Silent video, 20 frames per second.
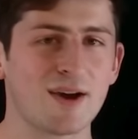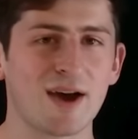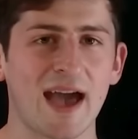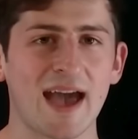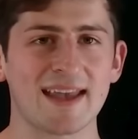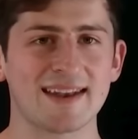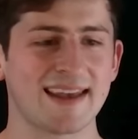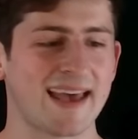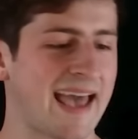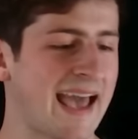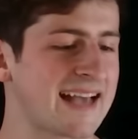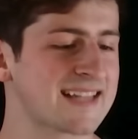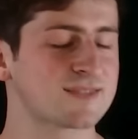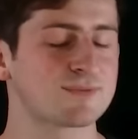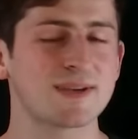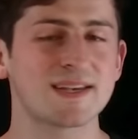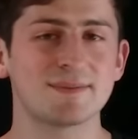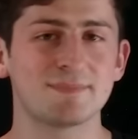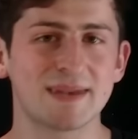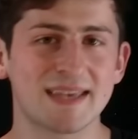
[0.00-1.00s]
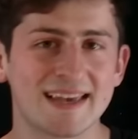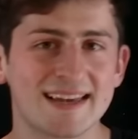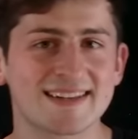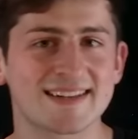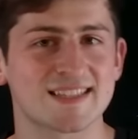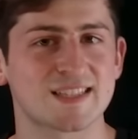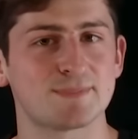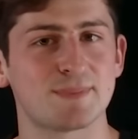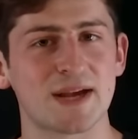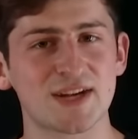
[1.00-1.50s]
And as we begin
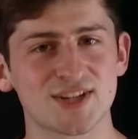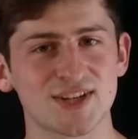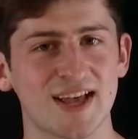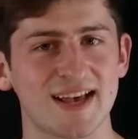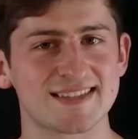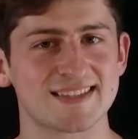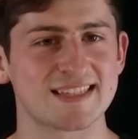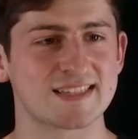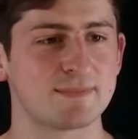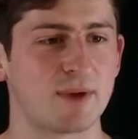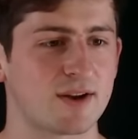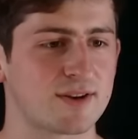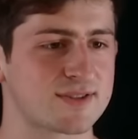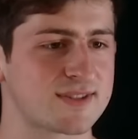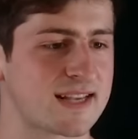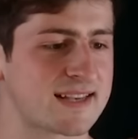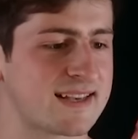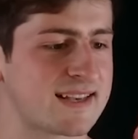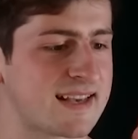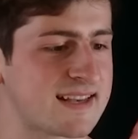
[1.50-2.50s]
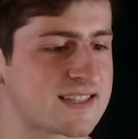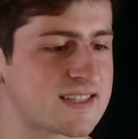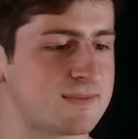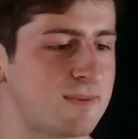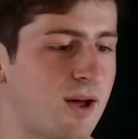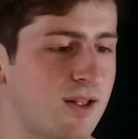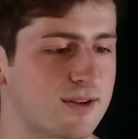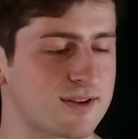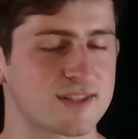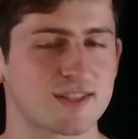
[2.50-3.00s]
to specialize these models, they can get
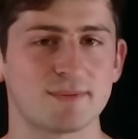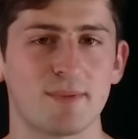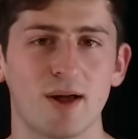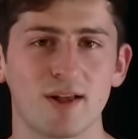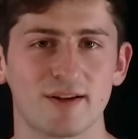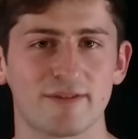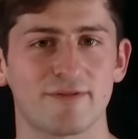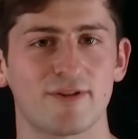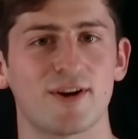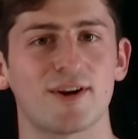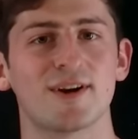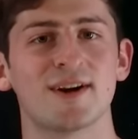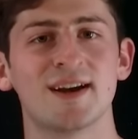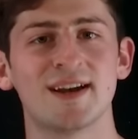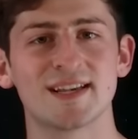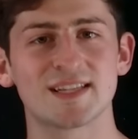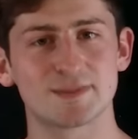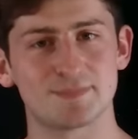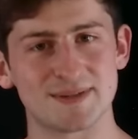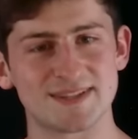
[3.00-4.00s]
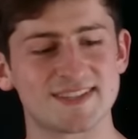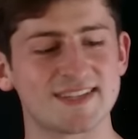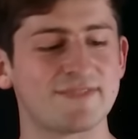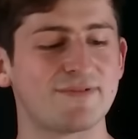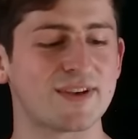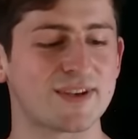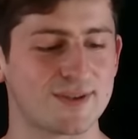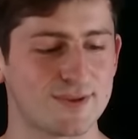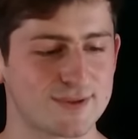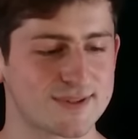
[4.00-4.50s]
smaller and smaller for
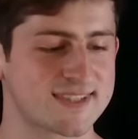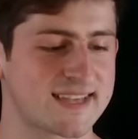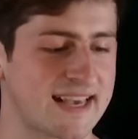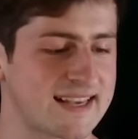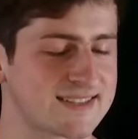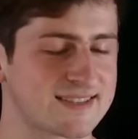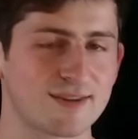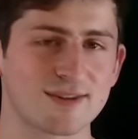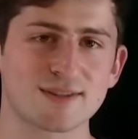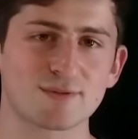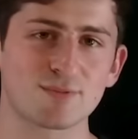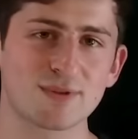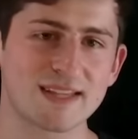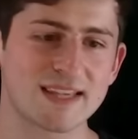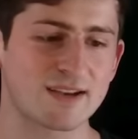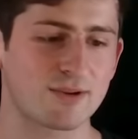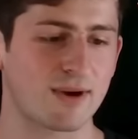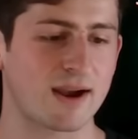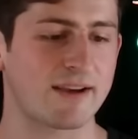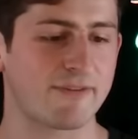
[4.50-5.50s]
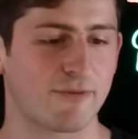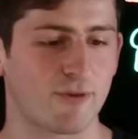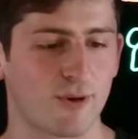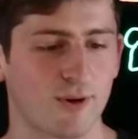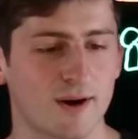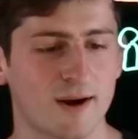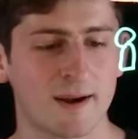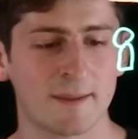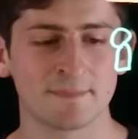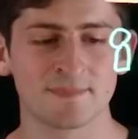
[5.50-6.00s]
specific use case. So it's really great
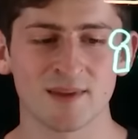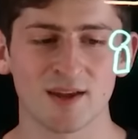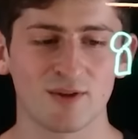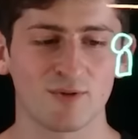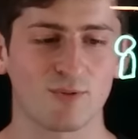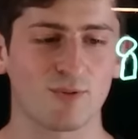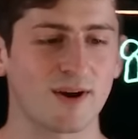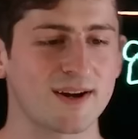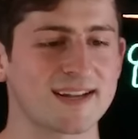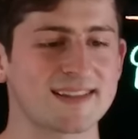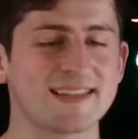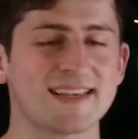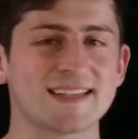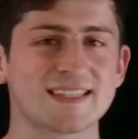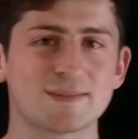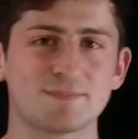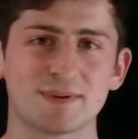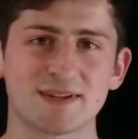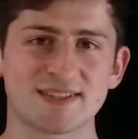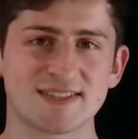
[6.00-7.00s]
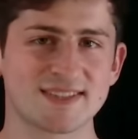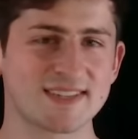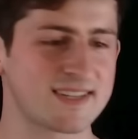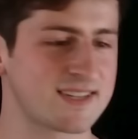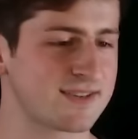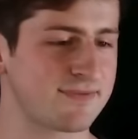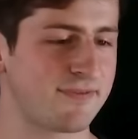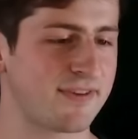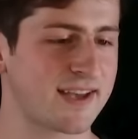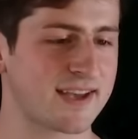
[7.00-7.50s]
for running these
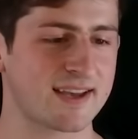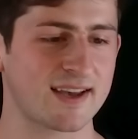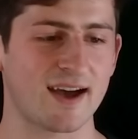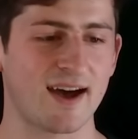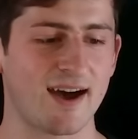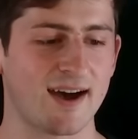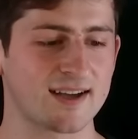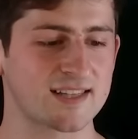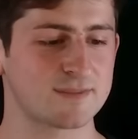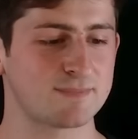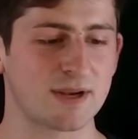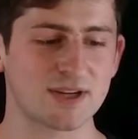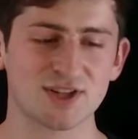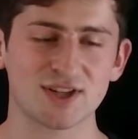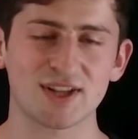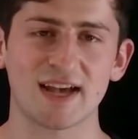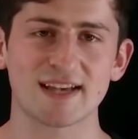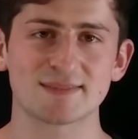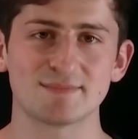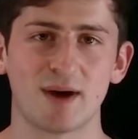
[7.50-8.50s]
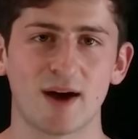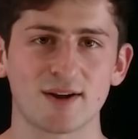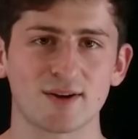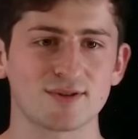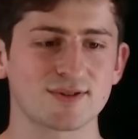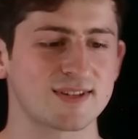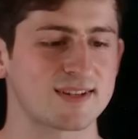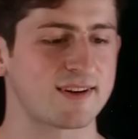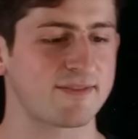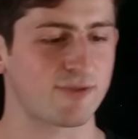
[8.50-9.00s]
specific specialized
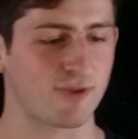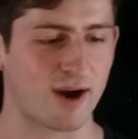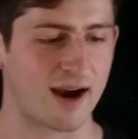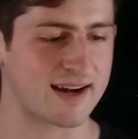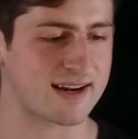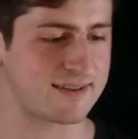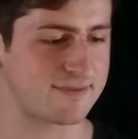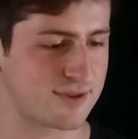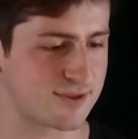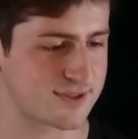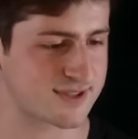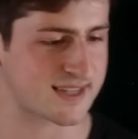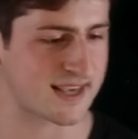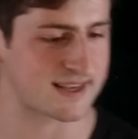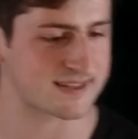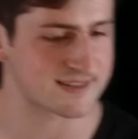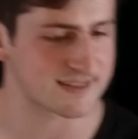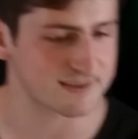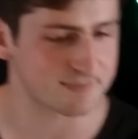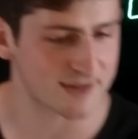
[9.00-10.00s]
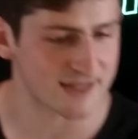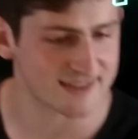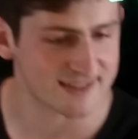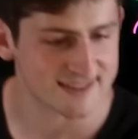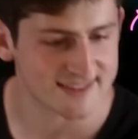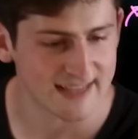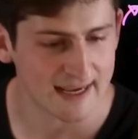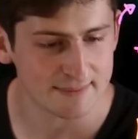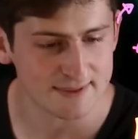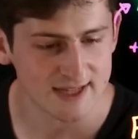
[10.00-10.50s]
models in a variety of use cases. But at the
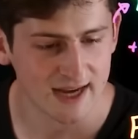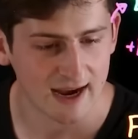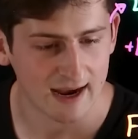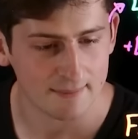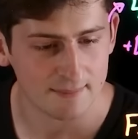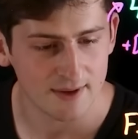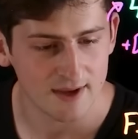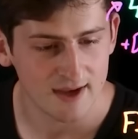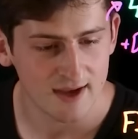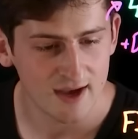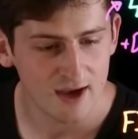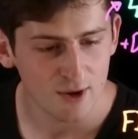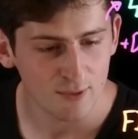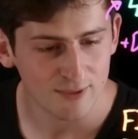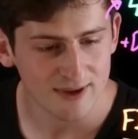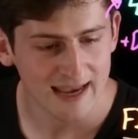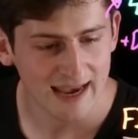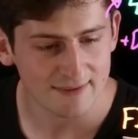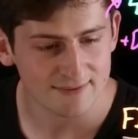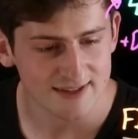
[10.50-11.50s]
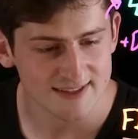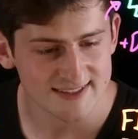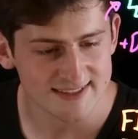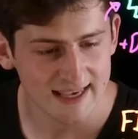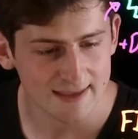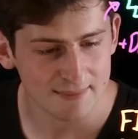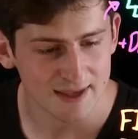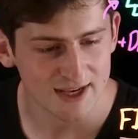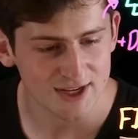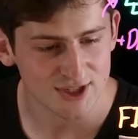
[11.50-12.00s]
same time, we have the
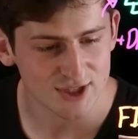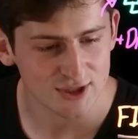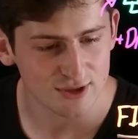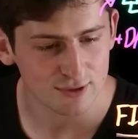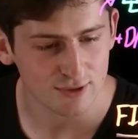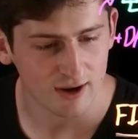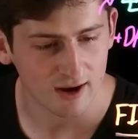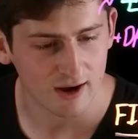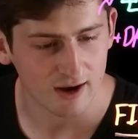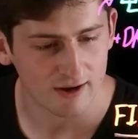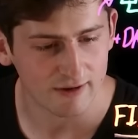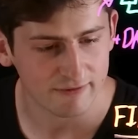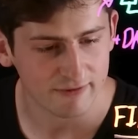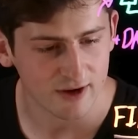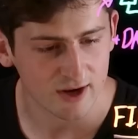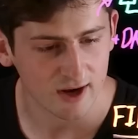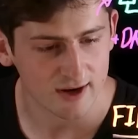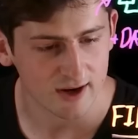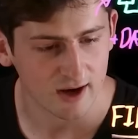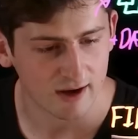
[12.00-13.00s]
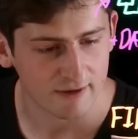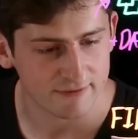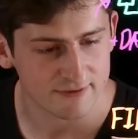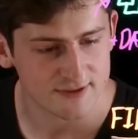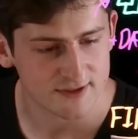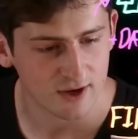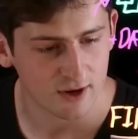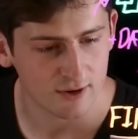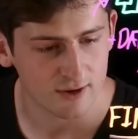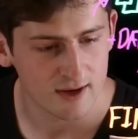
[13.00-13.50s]
same issue of cutoff.
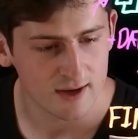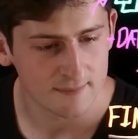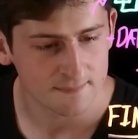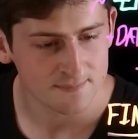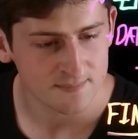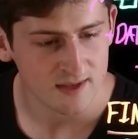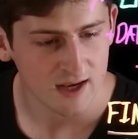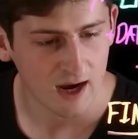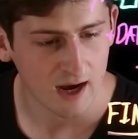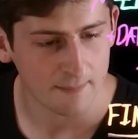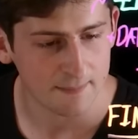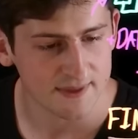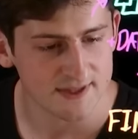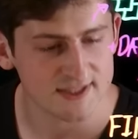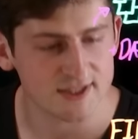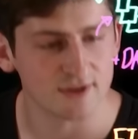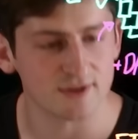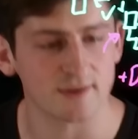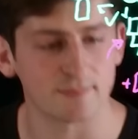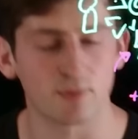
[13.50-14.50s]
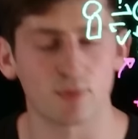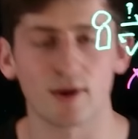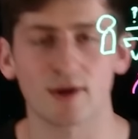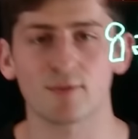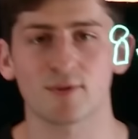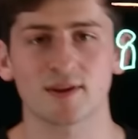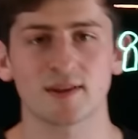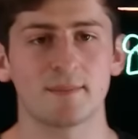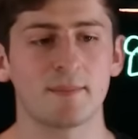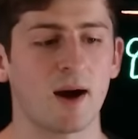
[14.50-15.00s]
So up until the point
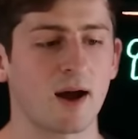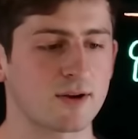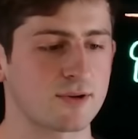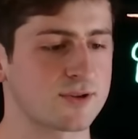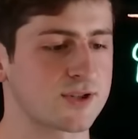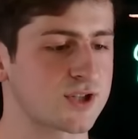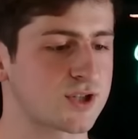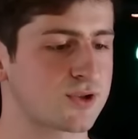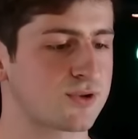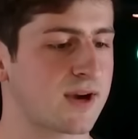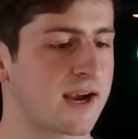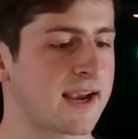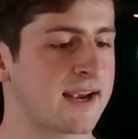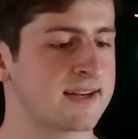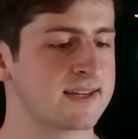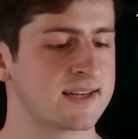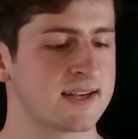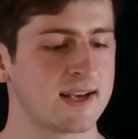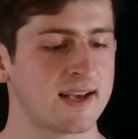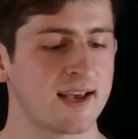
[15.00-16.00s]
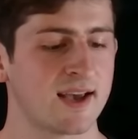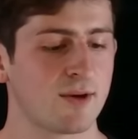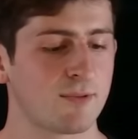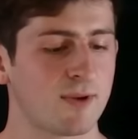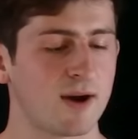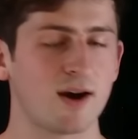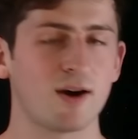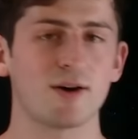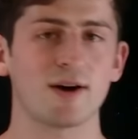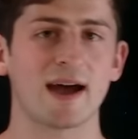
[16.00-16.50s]
where the model is trained,
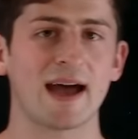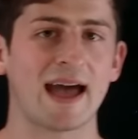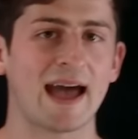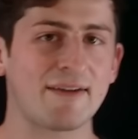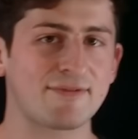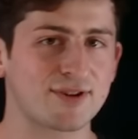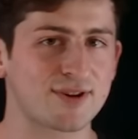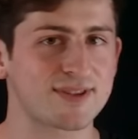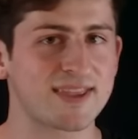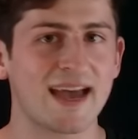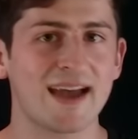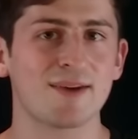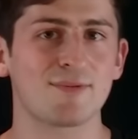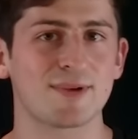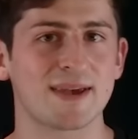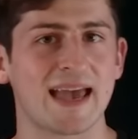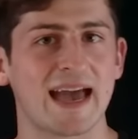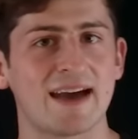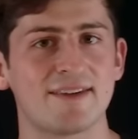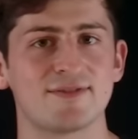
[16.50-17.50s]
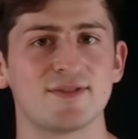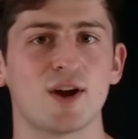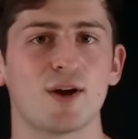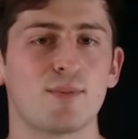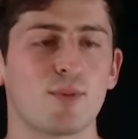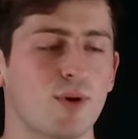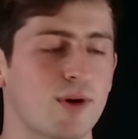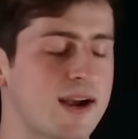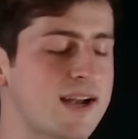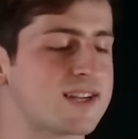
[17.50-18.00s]
well, after that, we have no
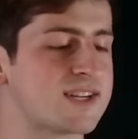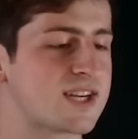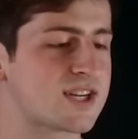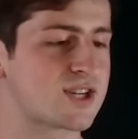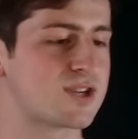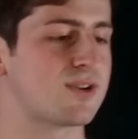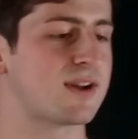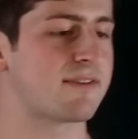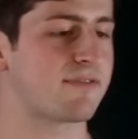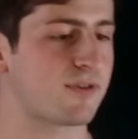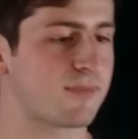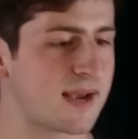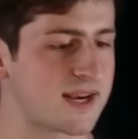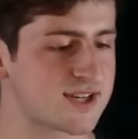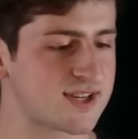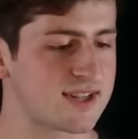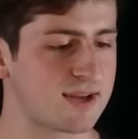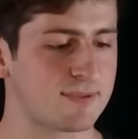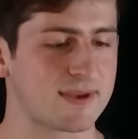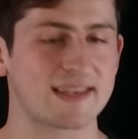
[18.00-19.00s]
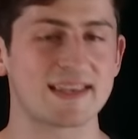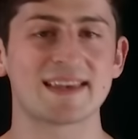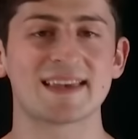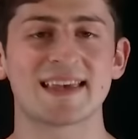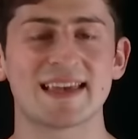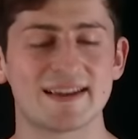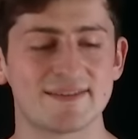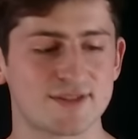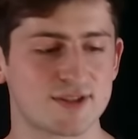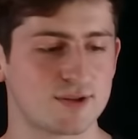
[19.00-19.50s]
more additional information that we can
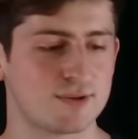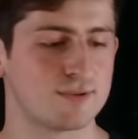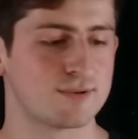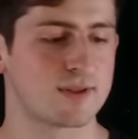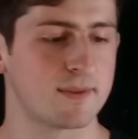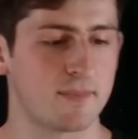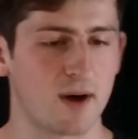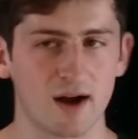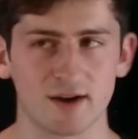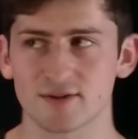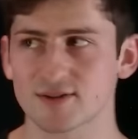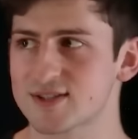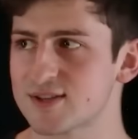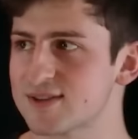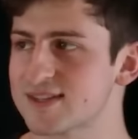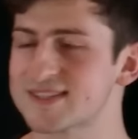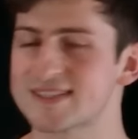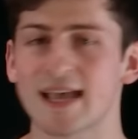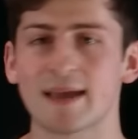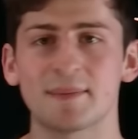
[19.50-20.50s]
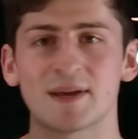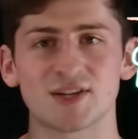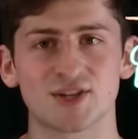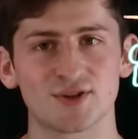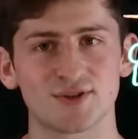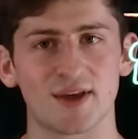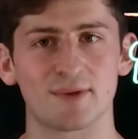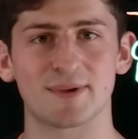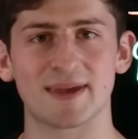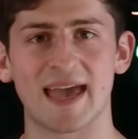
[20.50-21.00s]
give to the model. So the same
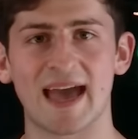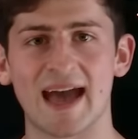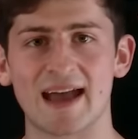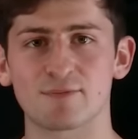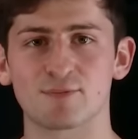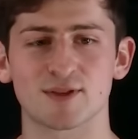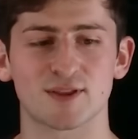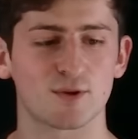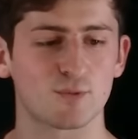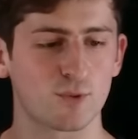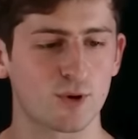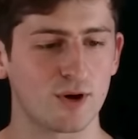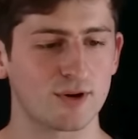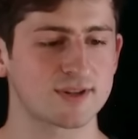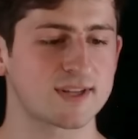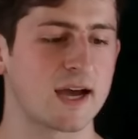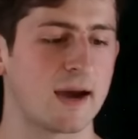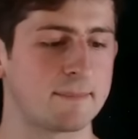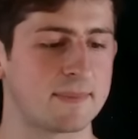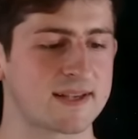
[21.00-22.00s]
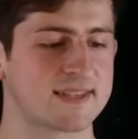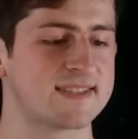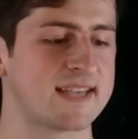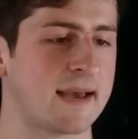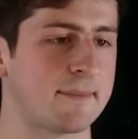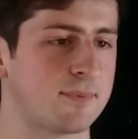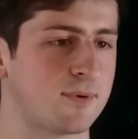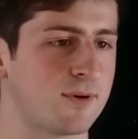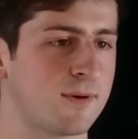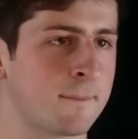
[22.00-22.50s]
issue that we had with the World Cup
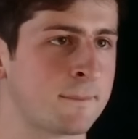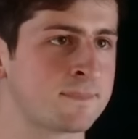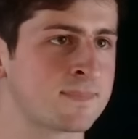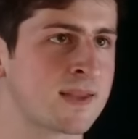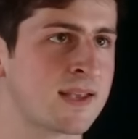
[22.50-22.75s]
example.